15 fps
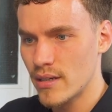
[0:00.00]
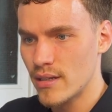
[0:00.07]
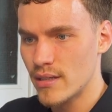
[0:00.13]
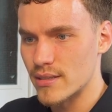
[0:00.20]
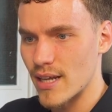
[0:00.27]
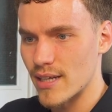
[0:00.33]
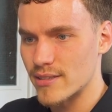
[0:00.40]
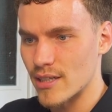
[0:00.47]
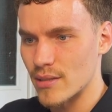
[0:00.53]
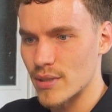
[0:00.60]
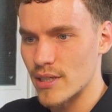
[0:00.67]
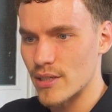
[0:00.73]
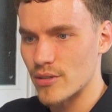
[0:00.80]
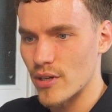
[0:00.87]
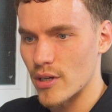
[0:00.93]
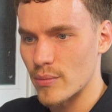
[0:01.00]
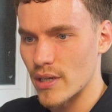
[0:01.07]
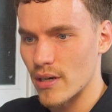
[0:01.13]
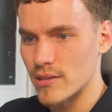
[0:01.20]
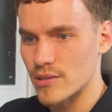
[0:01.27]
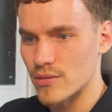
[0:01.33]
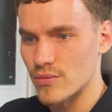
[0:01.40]
So that's going to be incredibly
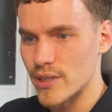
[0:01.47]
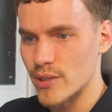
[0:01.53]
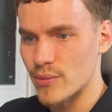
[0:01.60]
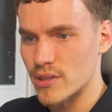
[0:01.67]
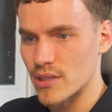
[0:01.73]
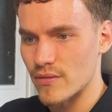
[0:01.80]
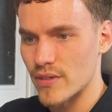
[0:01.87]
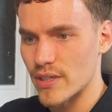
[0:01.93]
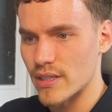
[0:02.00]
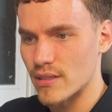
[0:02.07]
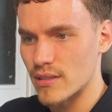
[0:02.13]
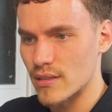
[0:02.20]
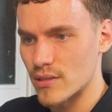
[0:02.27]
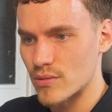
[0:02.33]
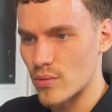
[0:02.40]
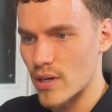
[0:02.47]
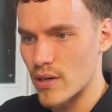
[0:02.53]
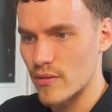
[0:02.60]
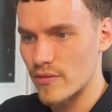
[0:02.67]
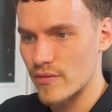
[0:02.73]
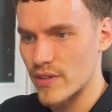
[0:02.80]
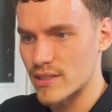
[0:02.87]
hard to read, which I think as well
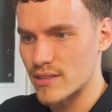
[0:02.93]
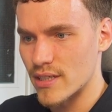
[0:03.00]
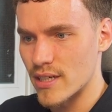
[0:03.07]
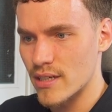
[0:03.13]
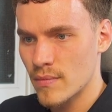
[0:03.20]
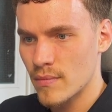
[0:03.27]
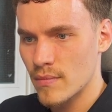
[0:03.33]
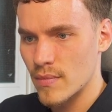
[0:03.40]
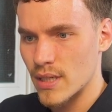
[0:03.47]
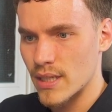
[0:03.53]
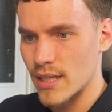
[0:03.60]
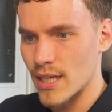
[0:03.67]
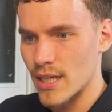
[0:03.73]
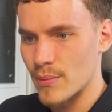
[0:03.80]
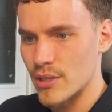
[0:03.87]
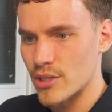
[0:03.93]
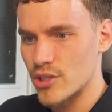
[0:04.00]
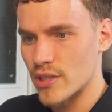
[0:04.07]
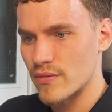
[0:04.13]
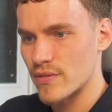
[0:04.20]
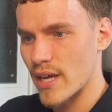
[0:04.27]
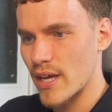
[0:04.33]
fits in. And then let me
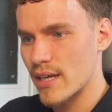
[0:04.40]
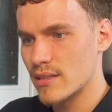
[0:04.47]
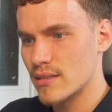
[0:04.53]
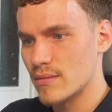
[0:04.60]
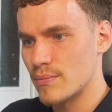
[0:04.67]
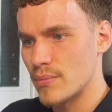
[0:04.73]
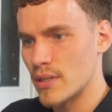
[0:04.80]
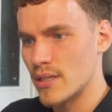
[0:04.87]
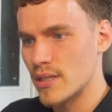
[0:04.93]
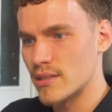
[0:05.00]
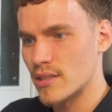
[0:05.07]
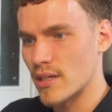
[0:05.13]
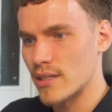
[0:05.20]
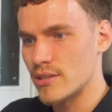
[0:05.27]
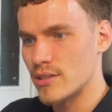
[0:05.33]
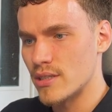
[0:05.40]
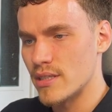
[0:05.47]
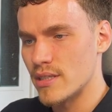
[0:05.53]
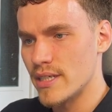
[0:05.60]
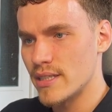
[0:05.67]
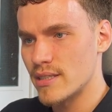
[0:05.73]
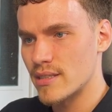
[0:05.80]
shift that blurred side to
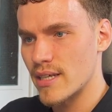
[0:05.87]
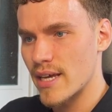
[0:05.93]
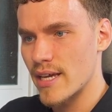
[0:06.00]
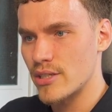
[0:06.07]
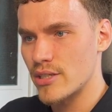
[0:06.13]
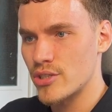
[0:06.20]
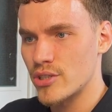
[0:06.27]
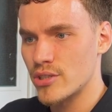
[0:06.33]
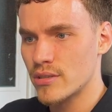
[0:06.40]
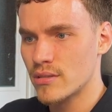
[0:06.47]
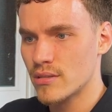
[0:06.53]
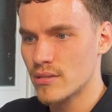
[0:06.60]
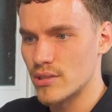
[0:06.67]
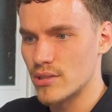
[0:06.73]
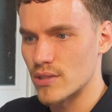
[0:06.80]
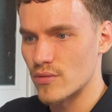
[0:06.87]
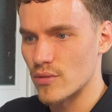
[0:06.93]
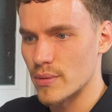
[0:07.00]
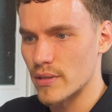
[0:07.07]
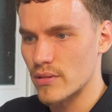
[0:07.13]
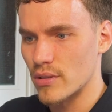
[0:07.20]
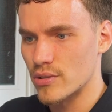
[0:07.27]
this edge, just for a bit
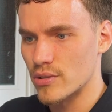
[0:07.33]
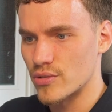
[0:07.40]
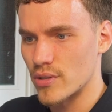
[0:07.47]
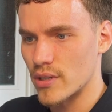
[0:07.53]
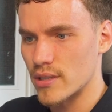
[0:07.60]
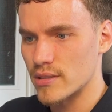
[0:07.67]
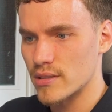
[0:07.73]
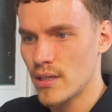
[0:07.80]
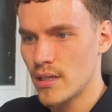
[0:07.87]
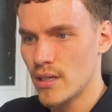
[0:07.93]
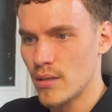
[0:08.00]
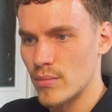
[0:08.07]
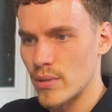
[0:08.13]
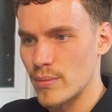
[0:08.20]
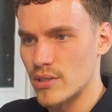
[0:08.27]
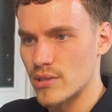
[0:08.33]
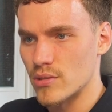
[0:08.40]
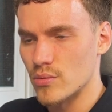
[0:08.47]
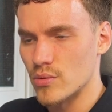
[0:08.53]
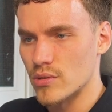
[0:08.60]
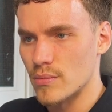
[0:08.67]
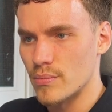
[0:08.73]
of contrast. Maybe just
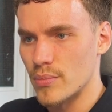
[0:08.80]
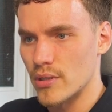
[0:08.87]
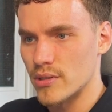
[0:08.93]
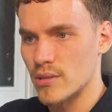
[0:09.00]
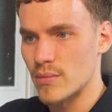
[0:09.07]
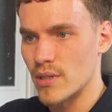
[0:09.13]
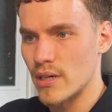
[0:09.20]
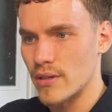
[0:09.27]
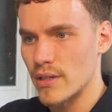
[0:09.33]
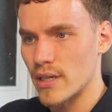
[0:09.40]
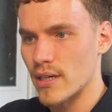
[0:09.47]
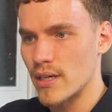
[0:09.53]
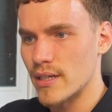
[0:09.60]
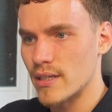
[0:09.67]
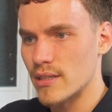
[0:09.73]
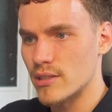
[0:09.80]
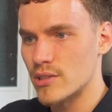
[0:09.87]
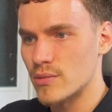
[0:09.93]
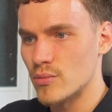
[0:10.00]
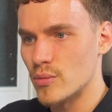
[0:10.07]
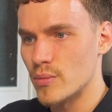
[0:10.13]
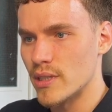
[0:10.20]
towards the bottom area and then a
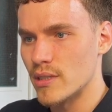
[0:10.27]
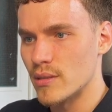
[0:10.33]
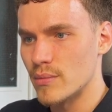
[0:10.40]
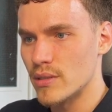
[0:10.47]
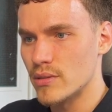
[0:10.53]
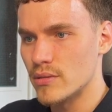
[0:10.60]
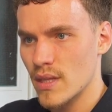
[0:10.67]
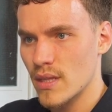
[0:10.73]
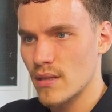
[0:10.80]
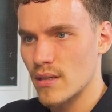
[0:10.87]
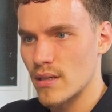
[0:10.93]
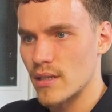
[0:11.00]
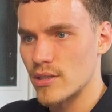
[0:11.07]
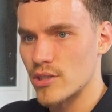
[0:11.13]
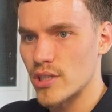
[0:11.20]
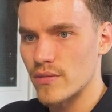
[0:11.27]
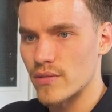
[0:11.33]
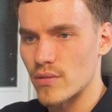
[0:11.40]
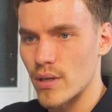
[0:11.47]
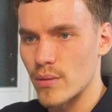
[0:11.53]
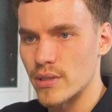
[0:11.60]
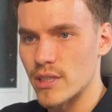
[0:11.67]
small bit in the middle. And then shift
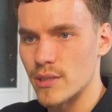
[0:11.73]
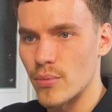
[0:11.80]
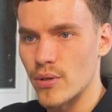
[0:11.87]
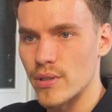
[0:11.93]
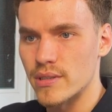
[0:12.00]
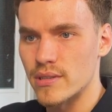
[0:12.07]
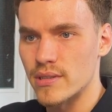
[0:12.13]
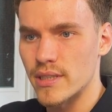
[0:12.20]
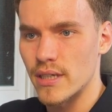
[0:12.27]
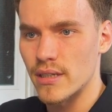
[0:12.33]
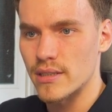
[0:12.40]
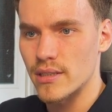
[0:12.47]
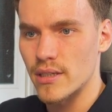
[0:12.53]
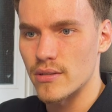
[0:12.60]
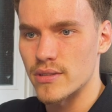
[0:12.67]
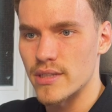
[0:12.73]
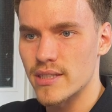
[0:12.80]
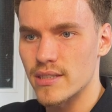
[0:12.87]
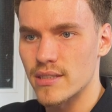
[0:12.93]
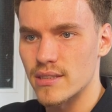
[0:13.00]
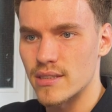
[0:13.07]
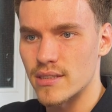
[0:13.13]
around with these points and see how this goes. This
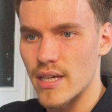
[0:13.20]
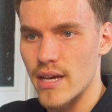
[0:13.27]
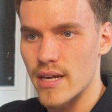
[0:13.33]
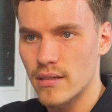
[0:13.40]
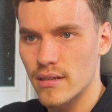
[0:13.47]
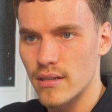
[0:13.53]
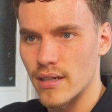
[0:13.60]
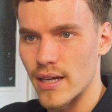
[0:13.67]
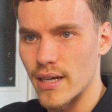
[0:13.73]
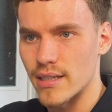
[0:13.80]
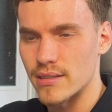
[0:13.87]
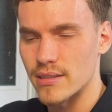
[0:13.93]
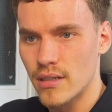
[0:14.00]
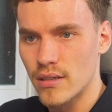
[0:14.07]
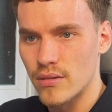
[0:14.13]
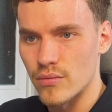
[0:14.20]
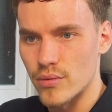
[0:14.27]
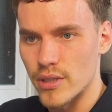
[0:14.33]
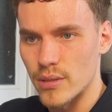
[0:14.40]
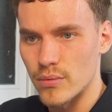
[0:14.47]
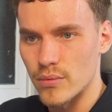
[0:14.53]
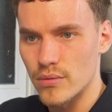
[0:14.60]
can stay as
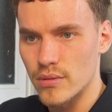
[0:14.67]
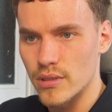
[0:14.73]
readable.